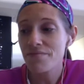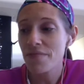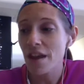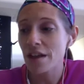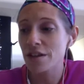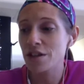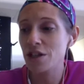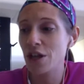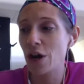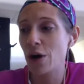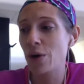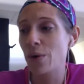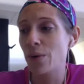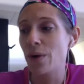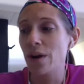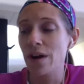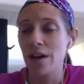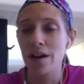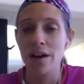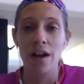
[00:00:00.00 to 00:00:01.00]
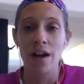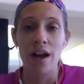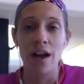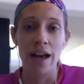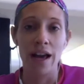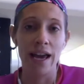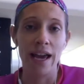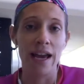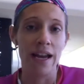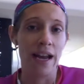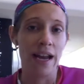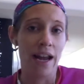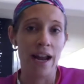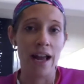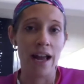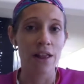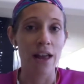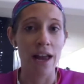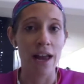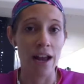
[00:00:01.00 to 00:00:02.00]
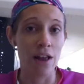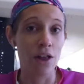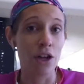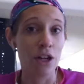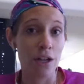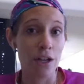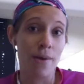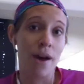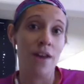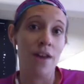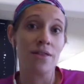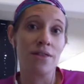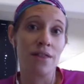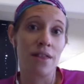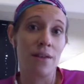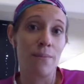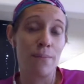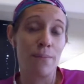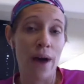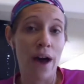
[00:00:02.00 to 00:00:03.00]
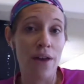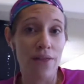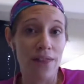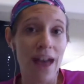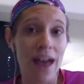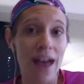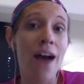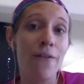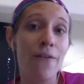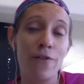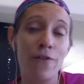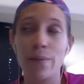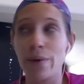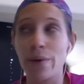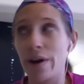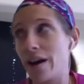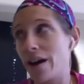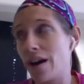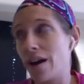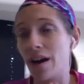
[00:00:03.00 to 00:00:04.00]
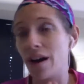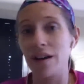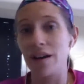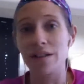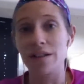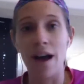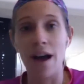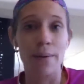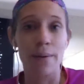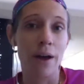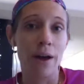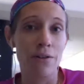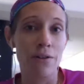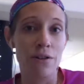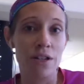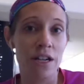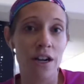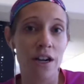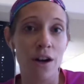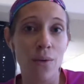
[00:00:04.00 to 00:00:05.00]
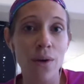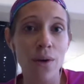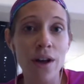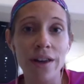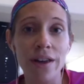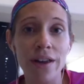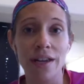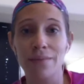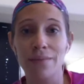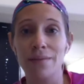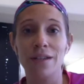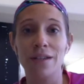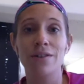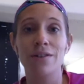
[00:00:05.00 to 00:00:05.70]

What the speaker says: So again, and I learned about that from a top coach, Daryl Williams.